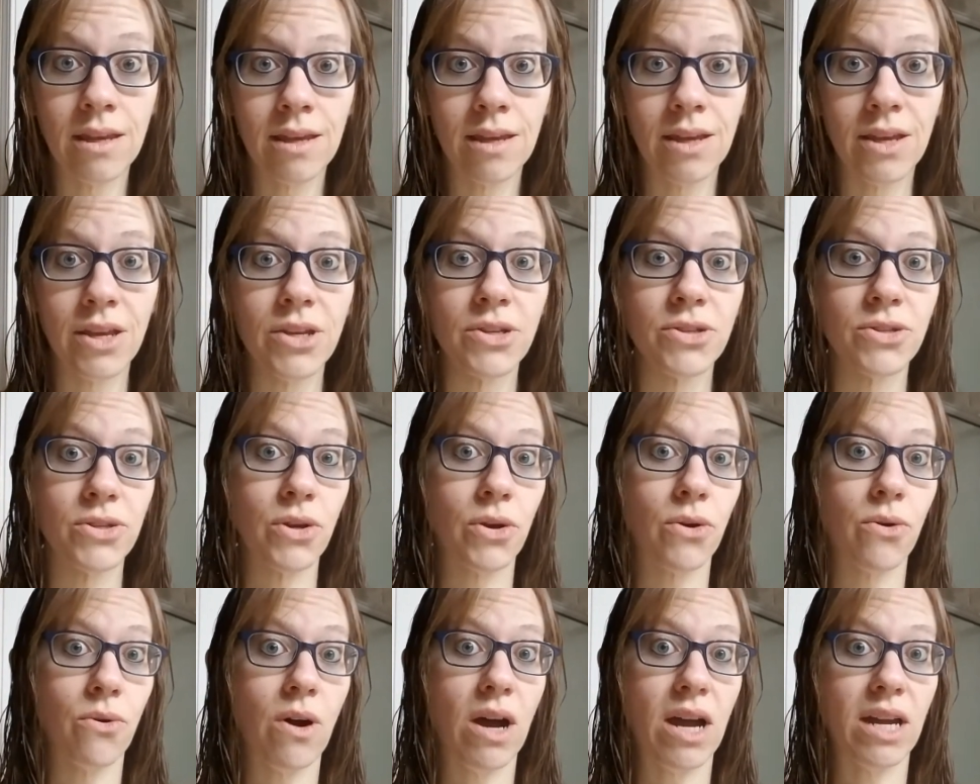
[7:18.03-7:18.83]

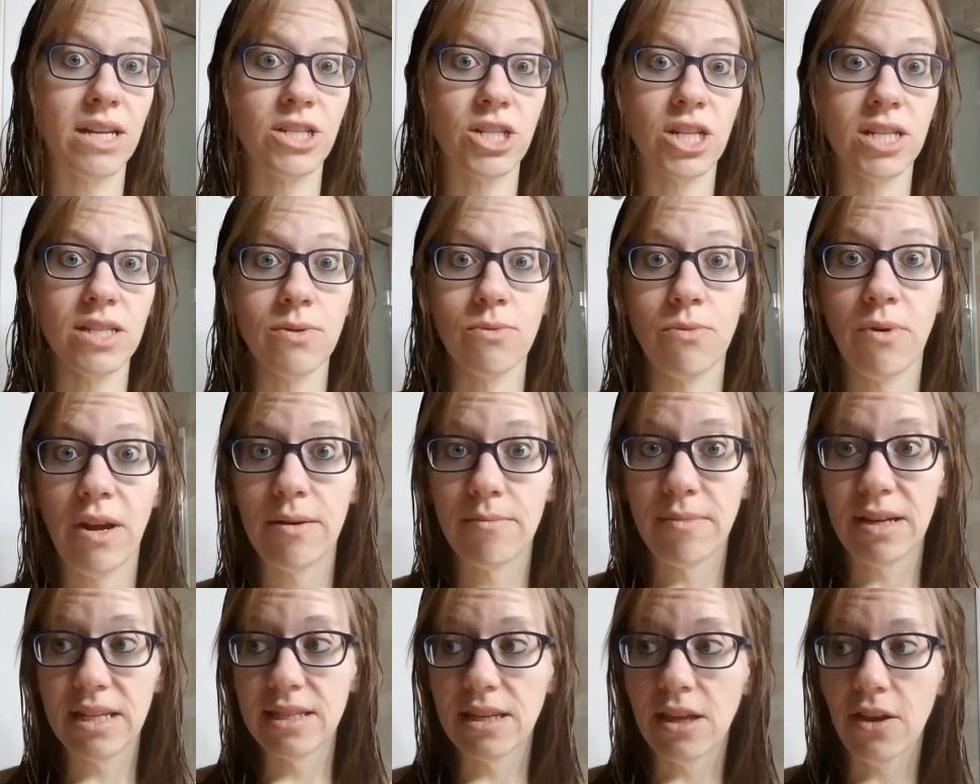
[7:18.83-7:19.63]
So I just weighed
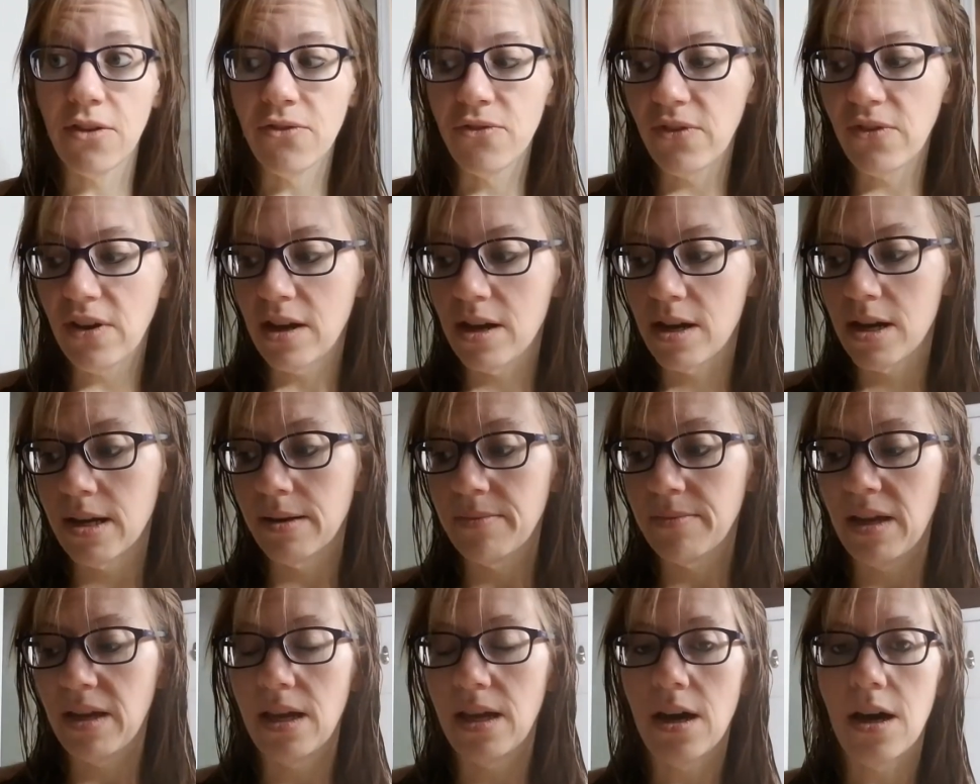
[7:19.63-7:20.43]
myself
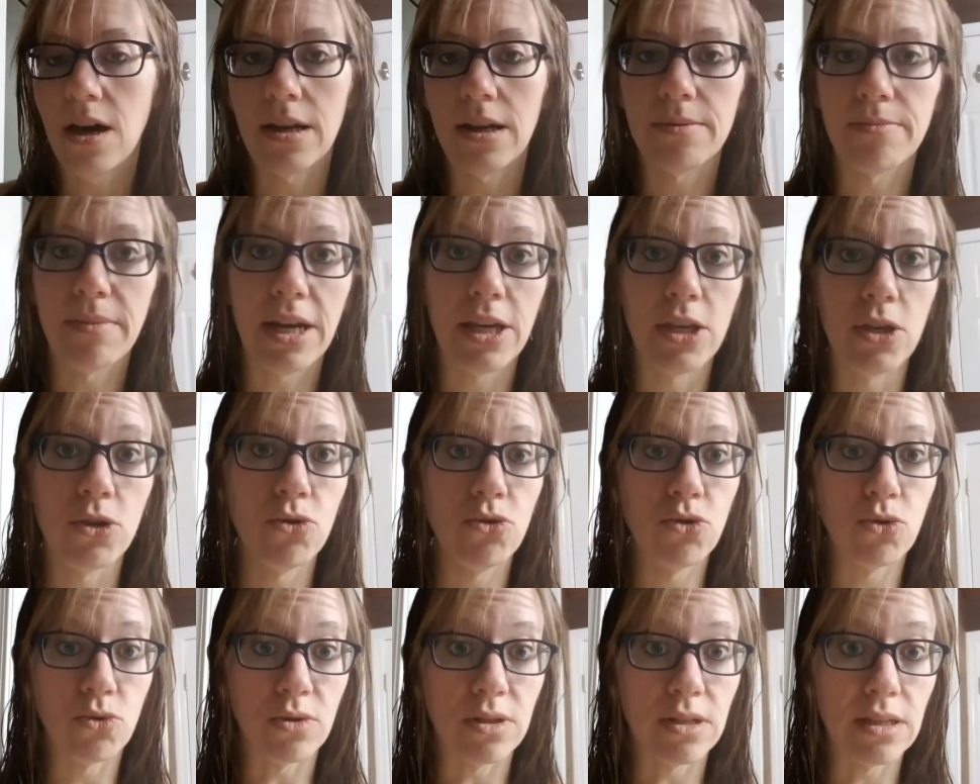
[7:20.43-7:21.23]
on my
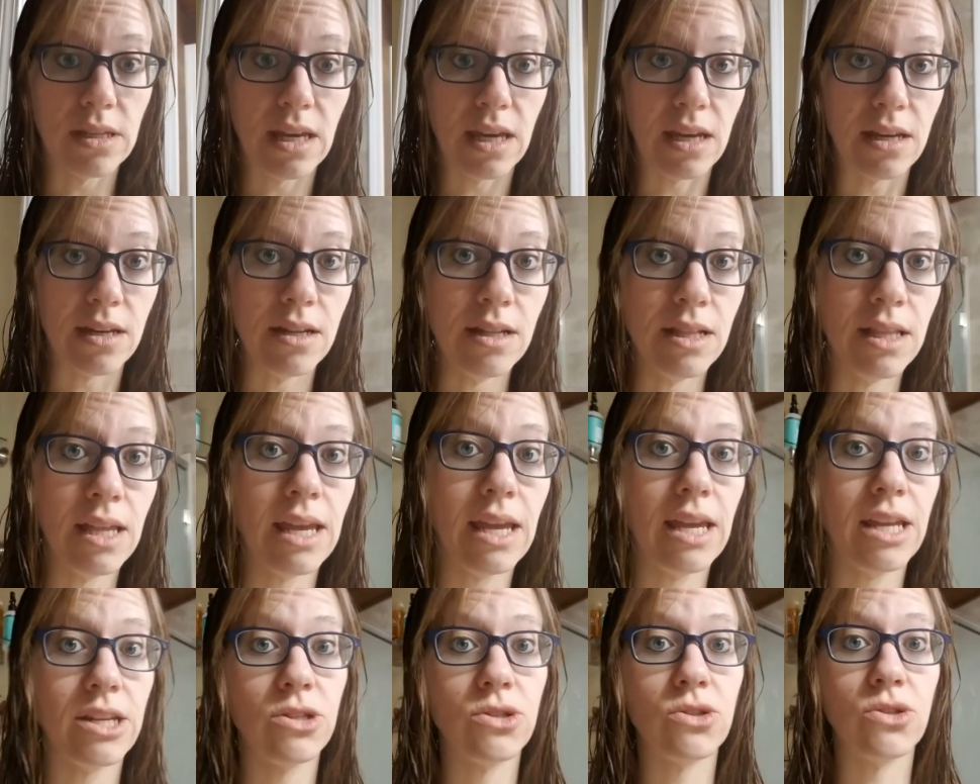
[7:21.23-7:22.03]
usual scale,
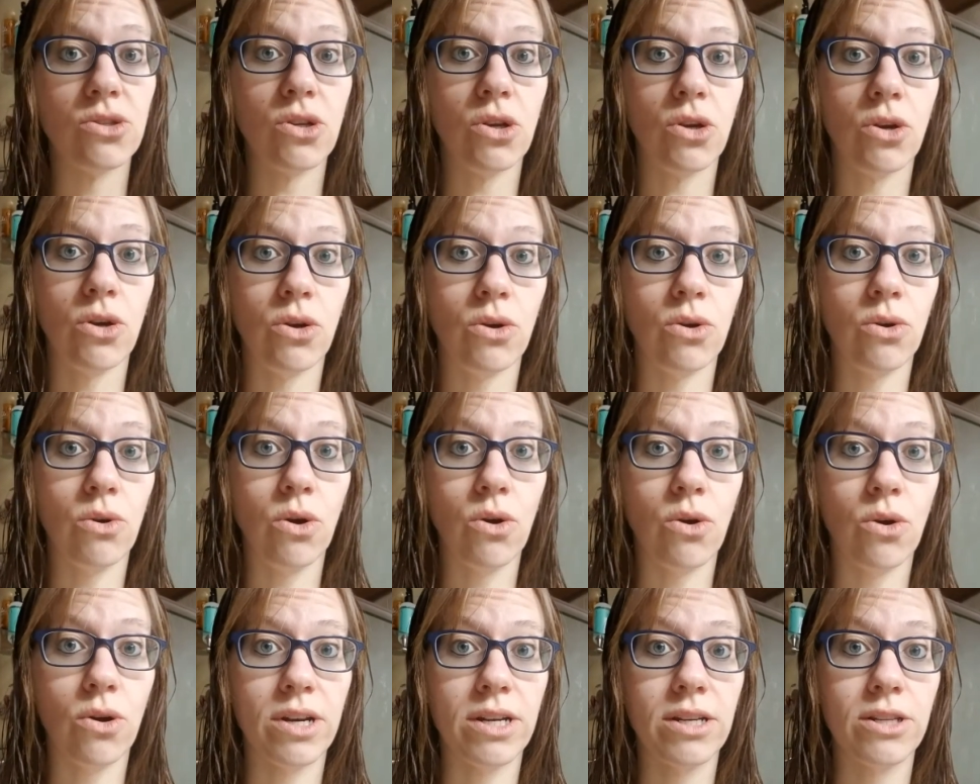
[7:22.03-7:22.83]
and so
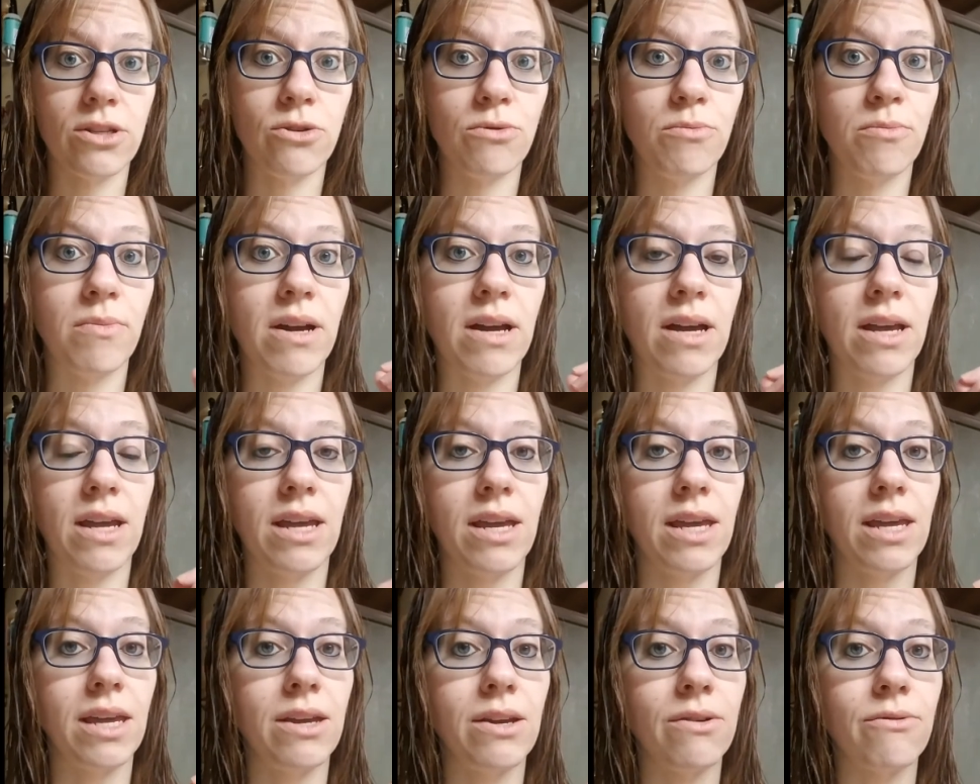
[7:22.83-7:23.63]
according to
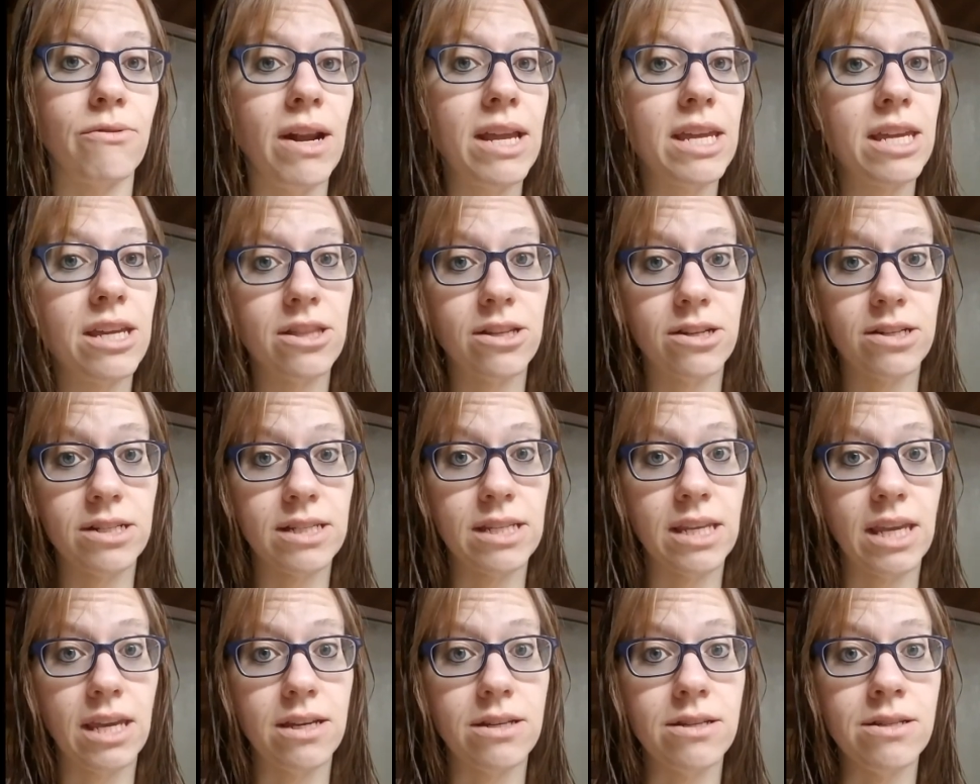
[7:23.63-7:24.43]
my regular
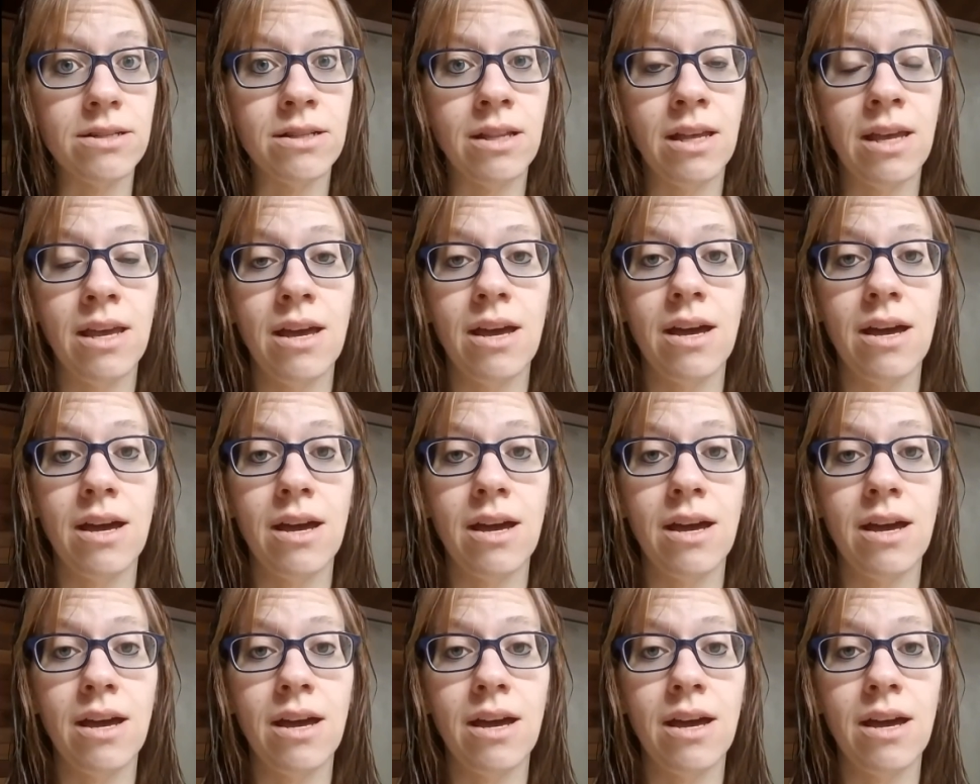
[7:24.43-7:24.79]
scale,